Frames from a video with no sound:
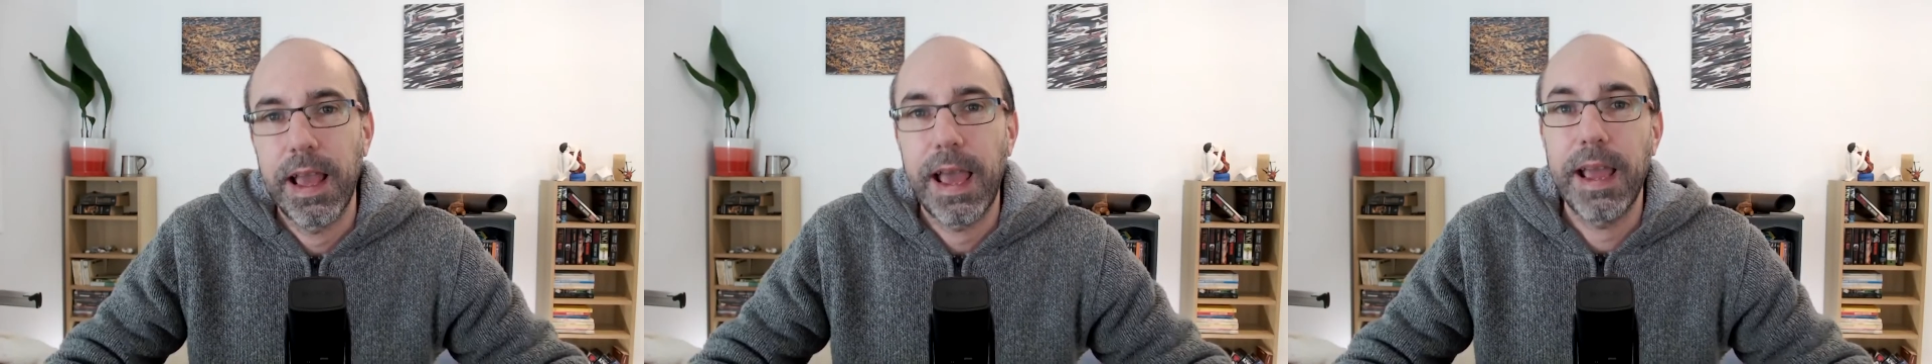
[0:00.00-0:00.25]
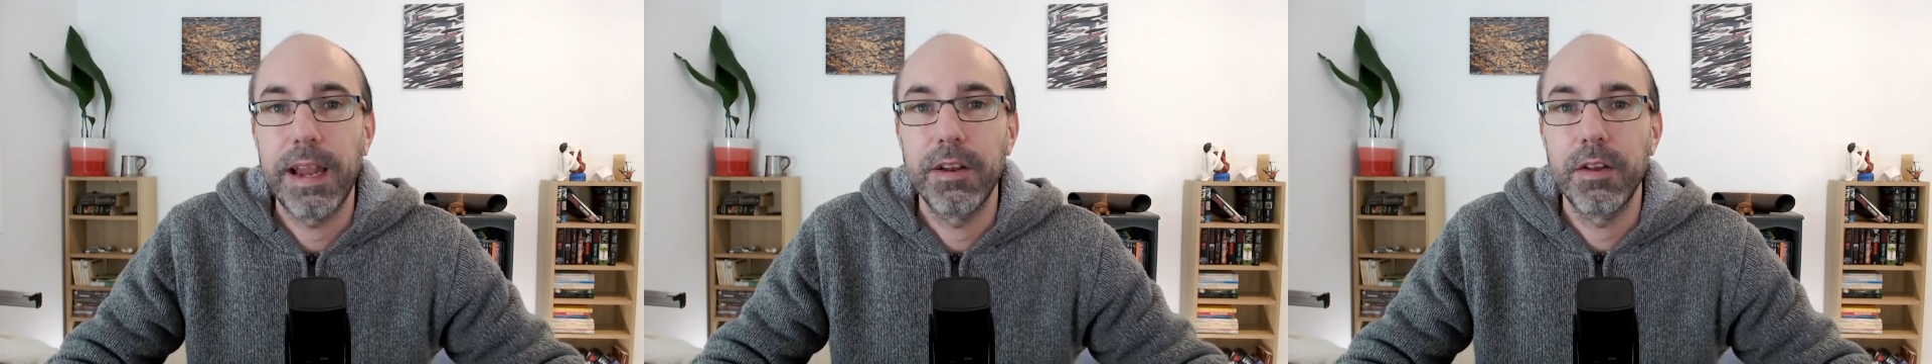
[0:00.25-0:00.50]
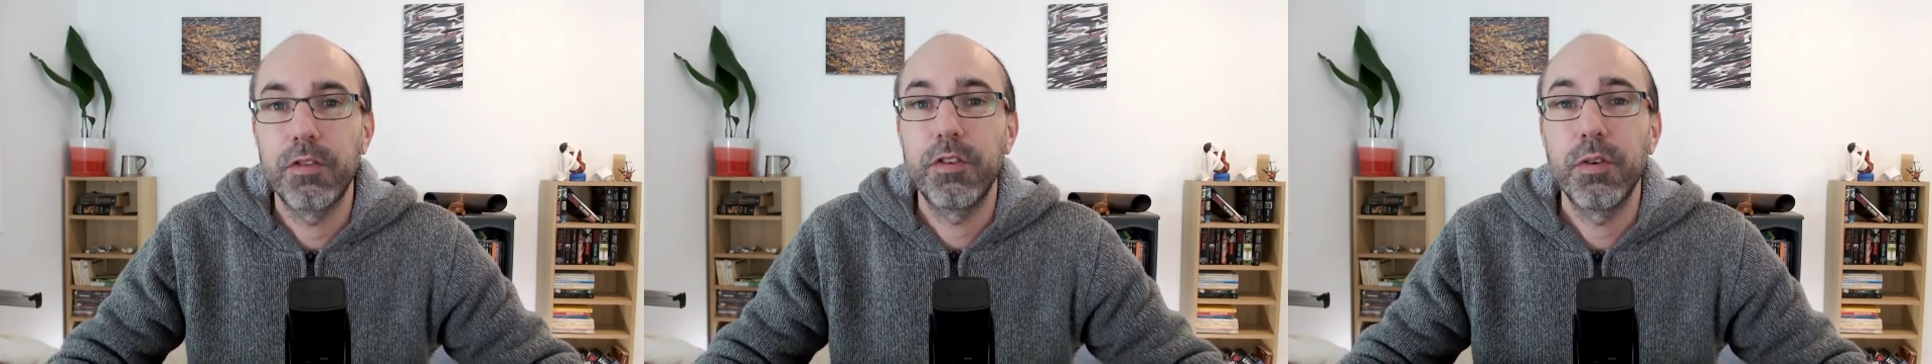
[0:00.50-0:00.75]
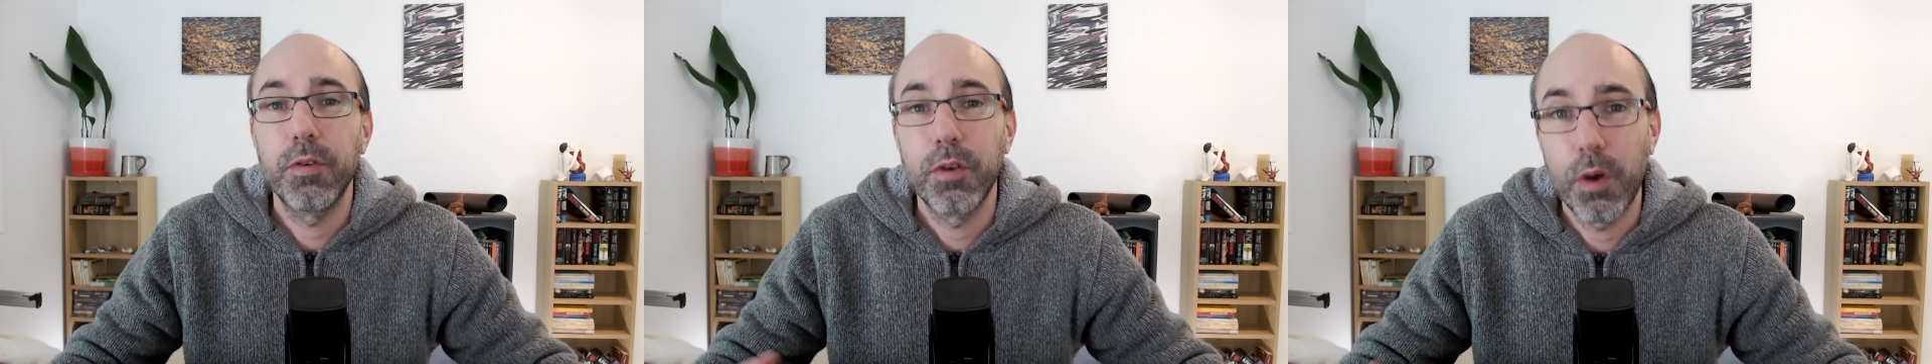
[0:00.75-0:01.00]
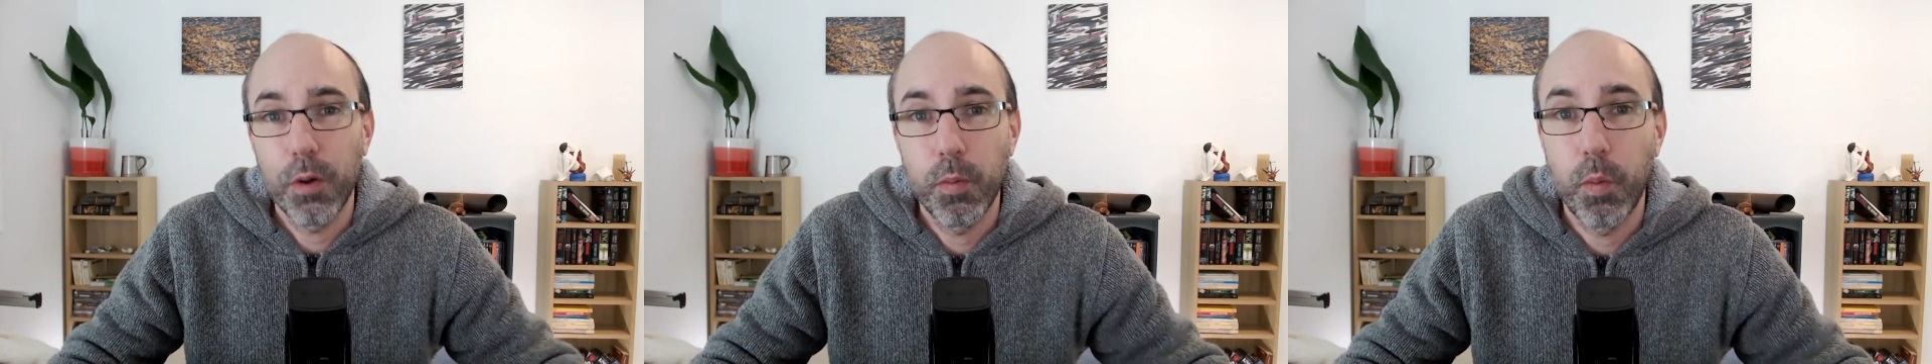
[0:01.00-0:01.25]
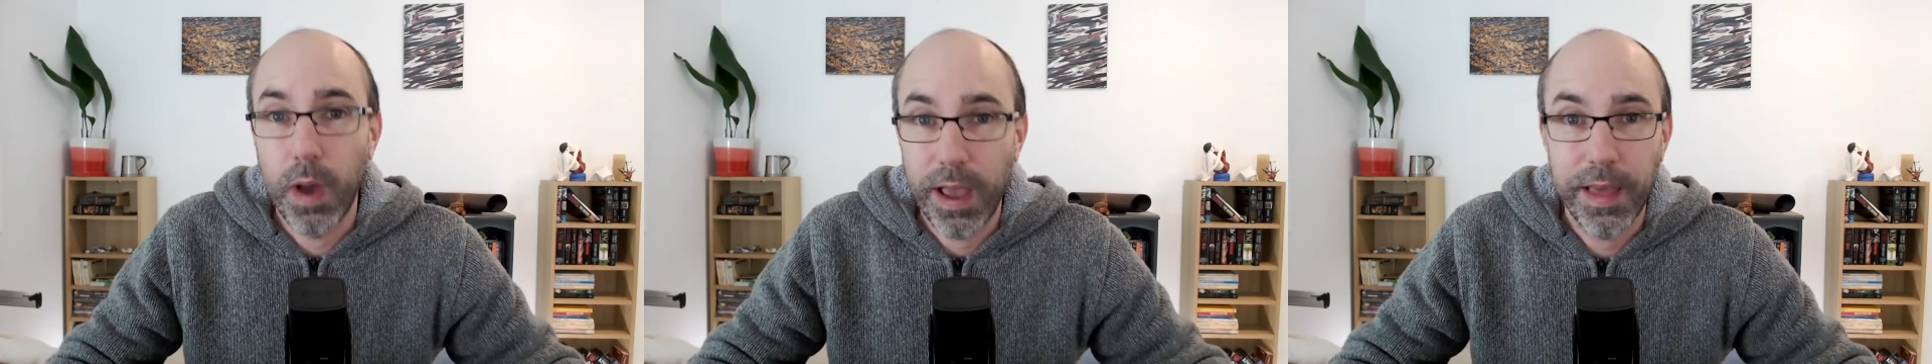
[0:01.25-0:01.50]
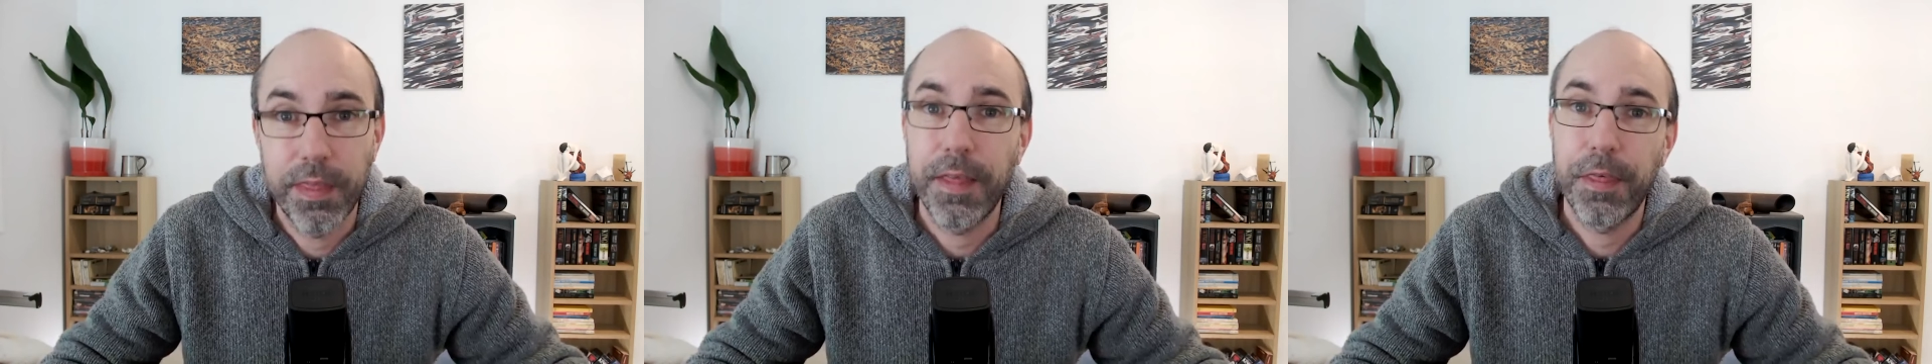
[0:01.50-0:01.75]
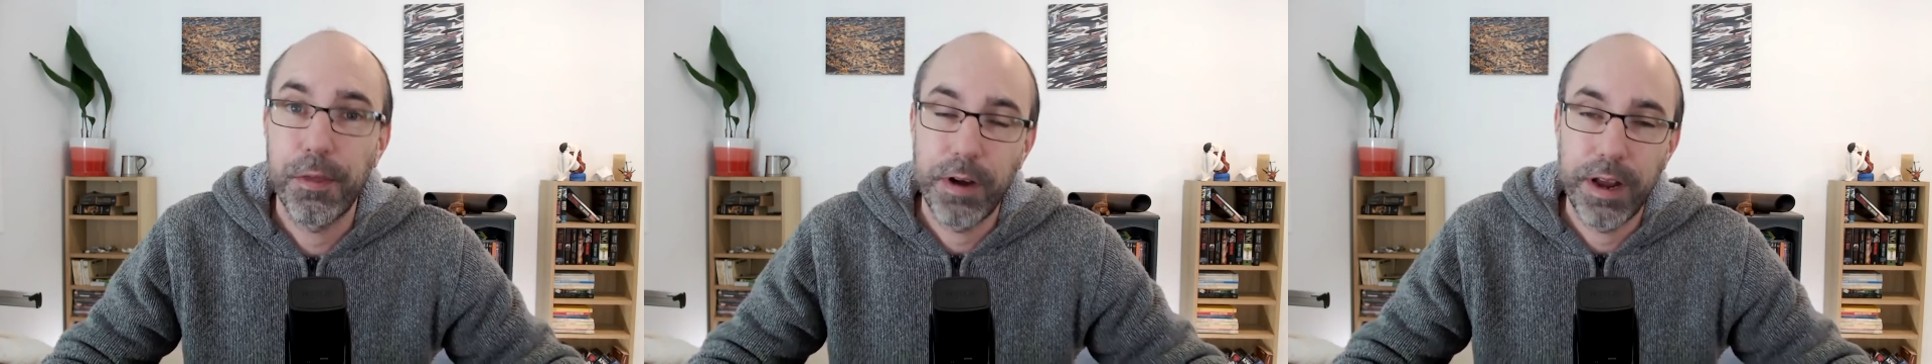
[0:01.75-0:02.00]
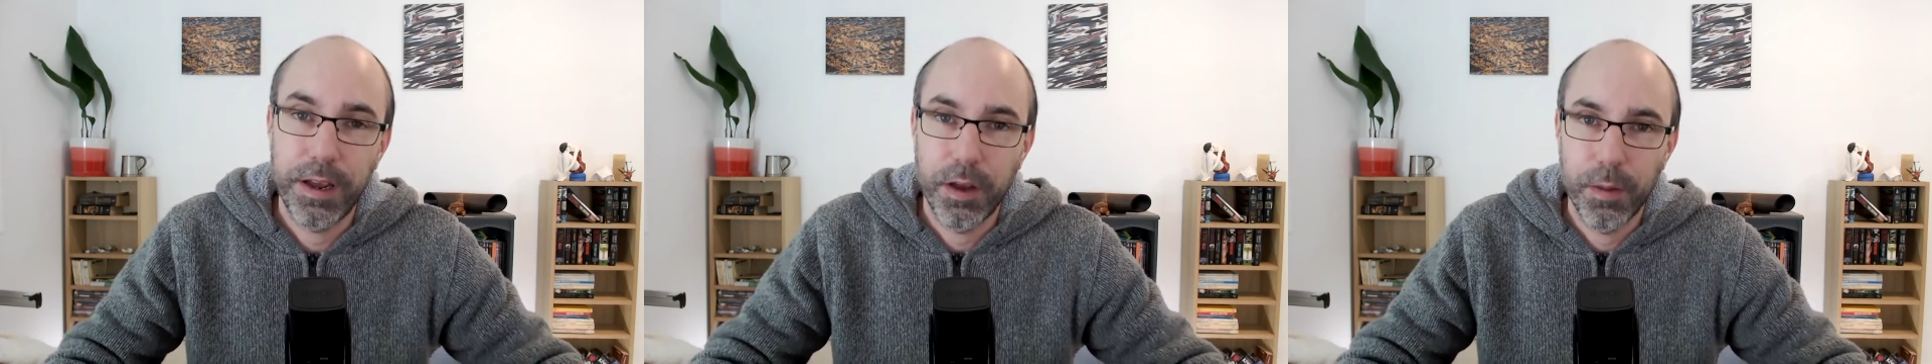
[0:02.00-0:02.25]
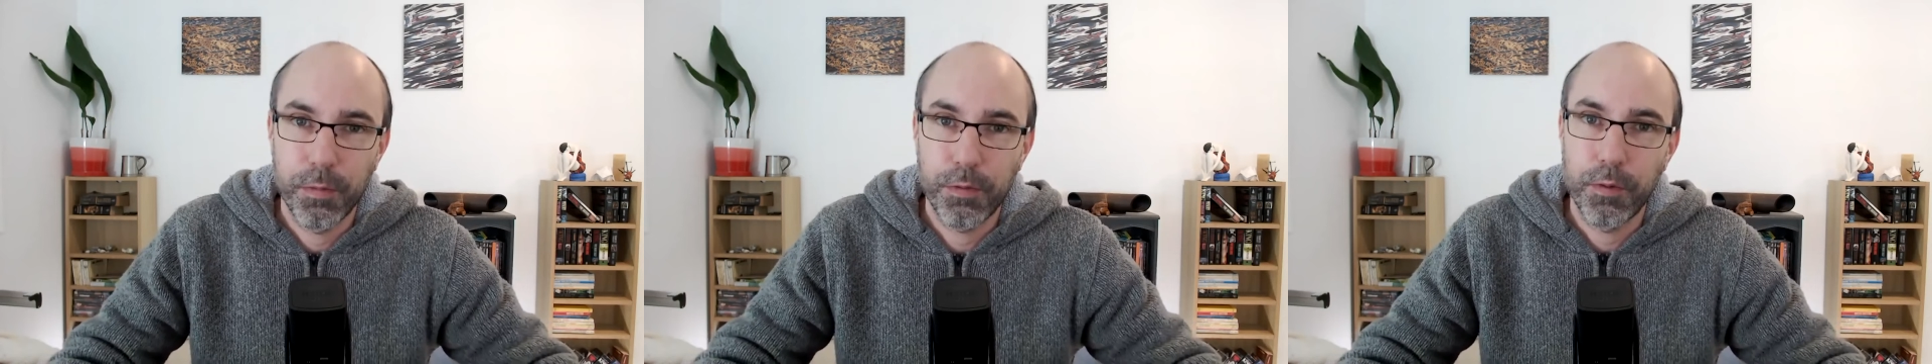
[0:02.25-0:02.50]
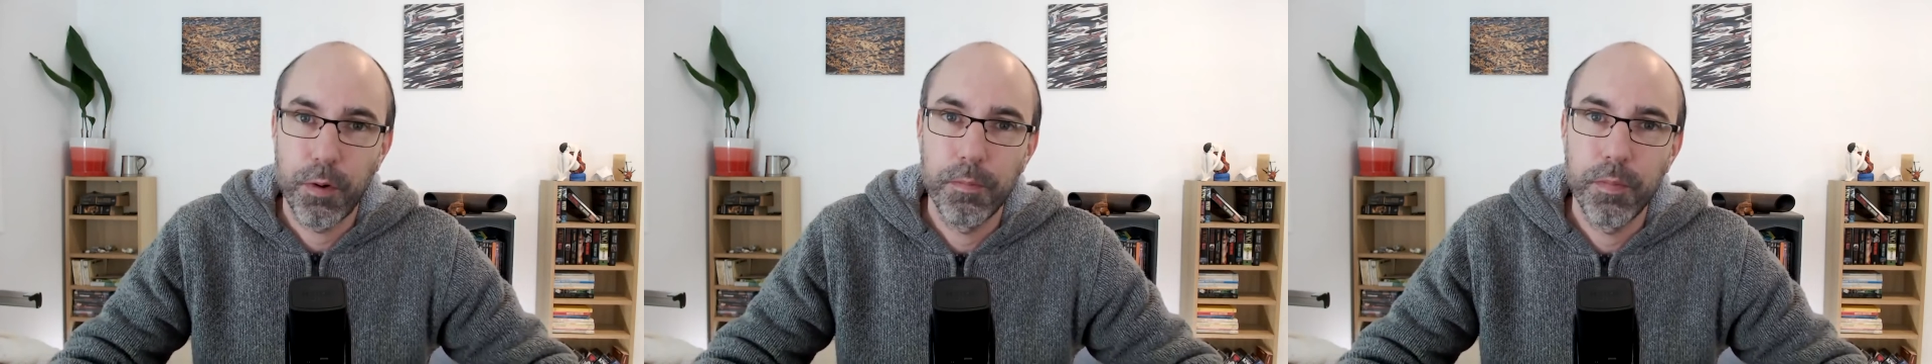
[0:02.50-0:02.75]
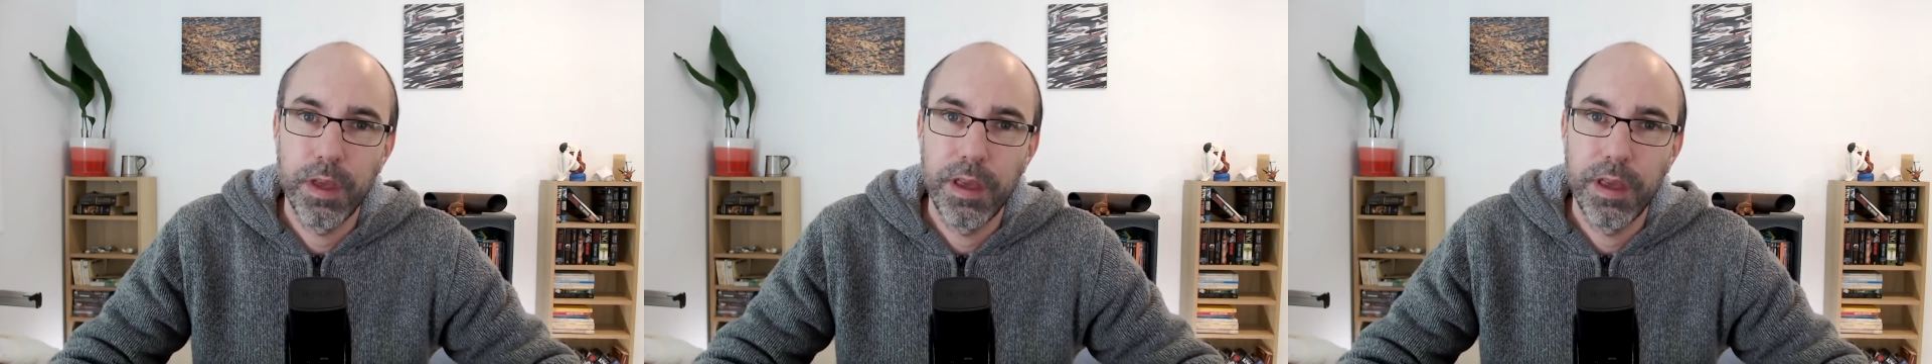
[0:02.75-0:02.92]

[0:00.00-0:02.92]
And do you know where that threat comes from?